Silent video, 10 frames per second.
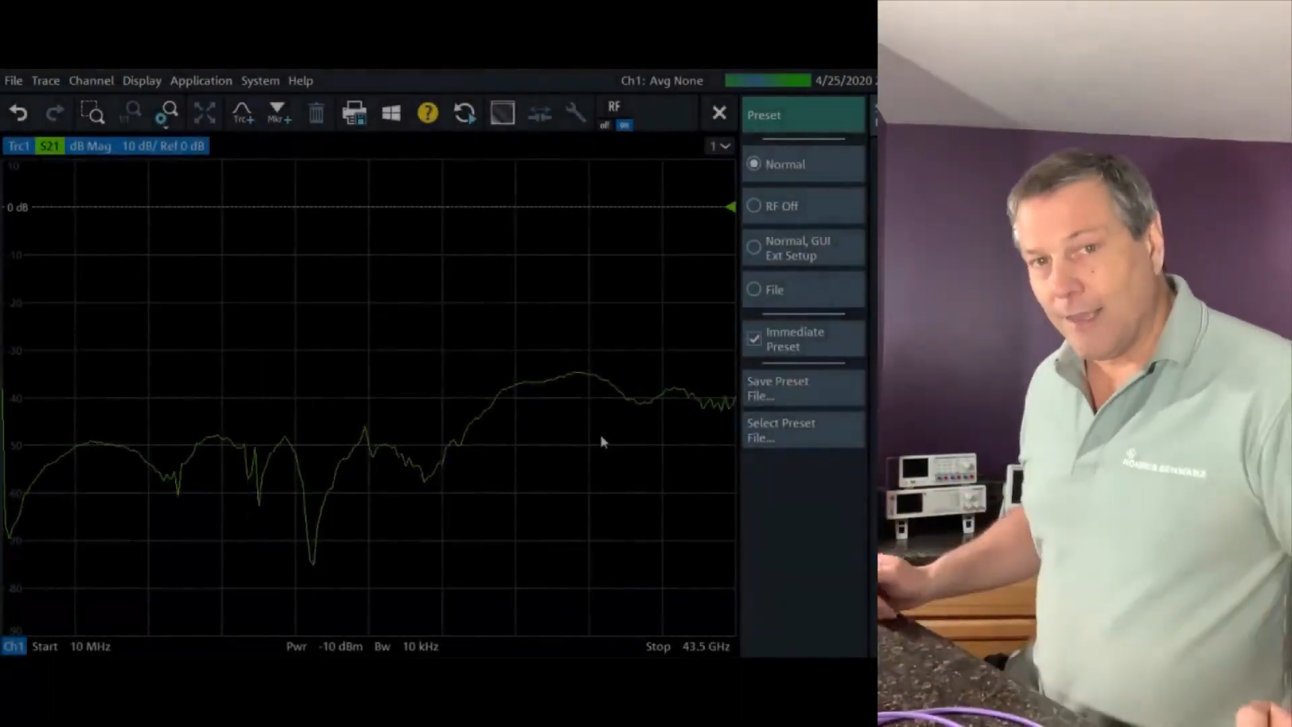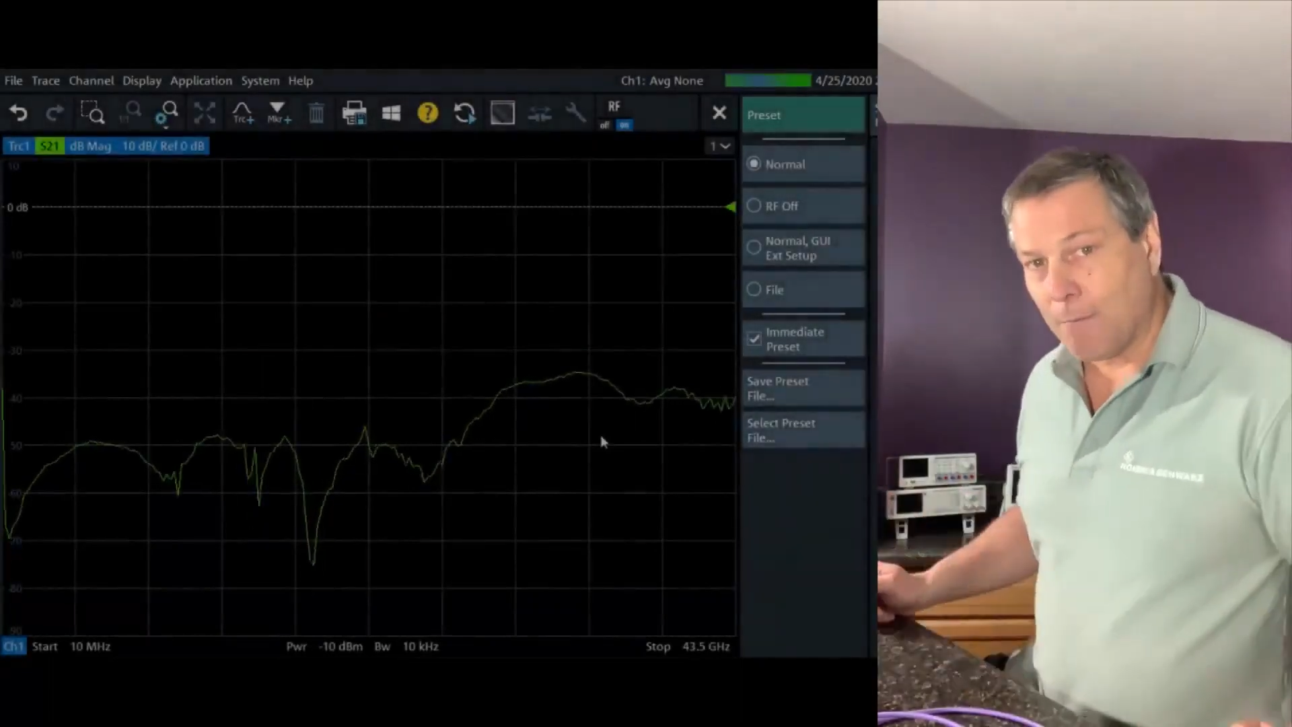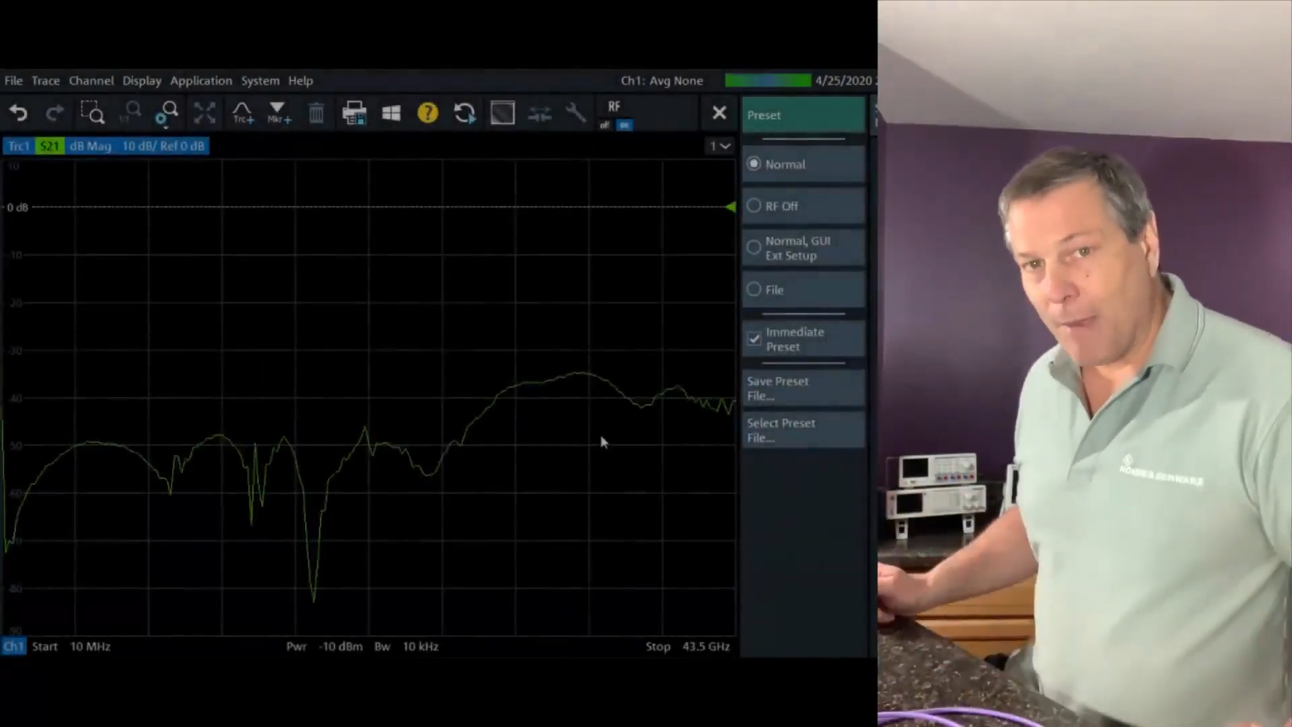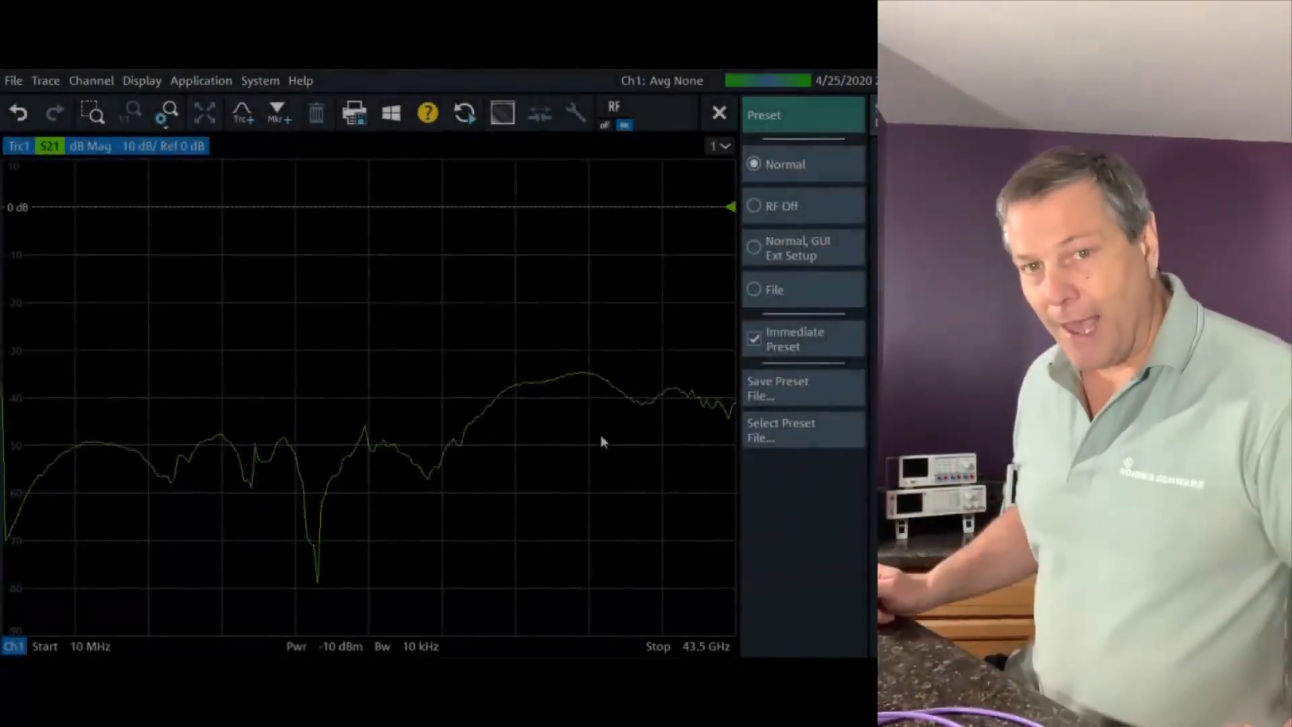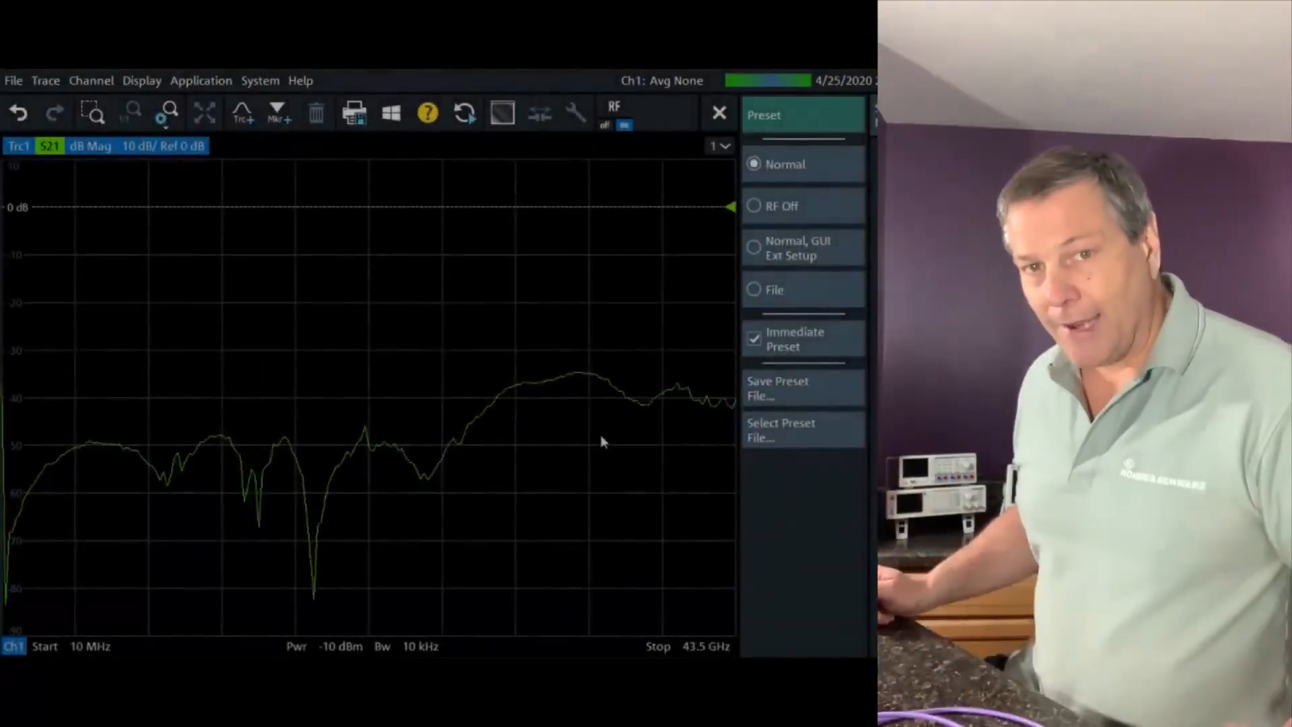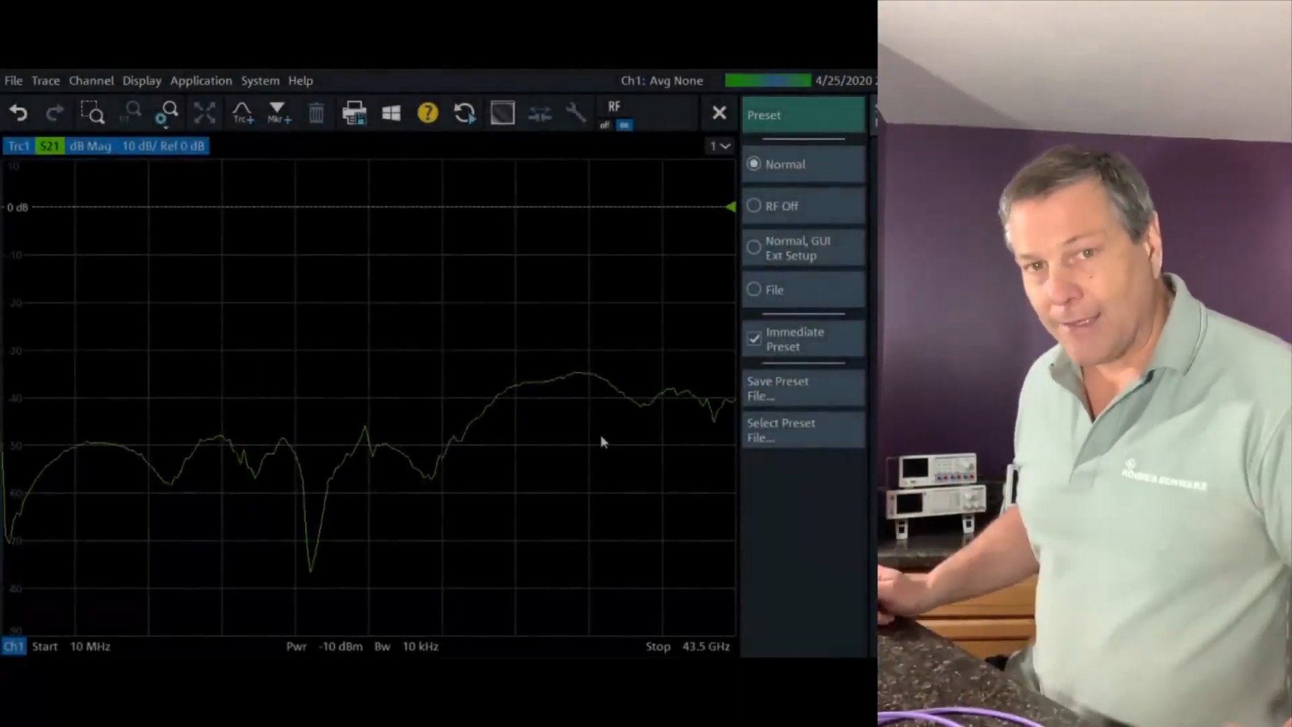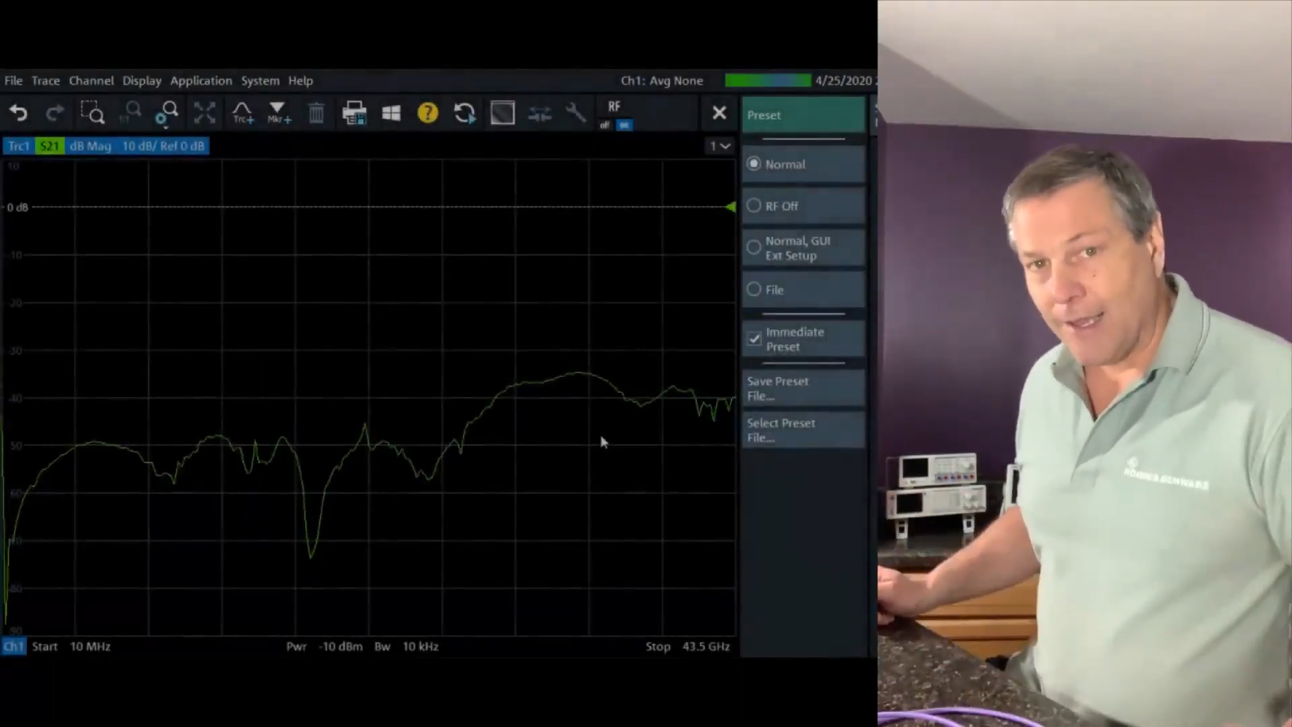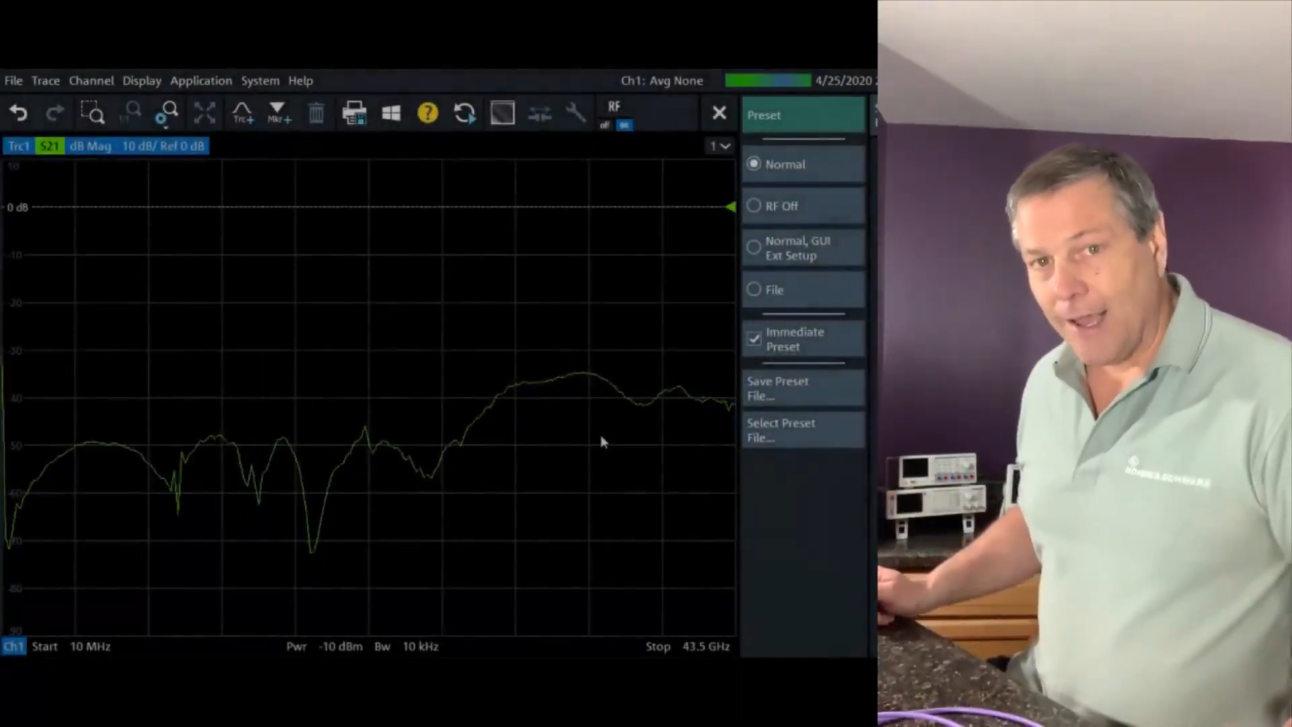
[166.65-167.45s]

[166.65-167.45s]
impact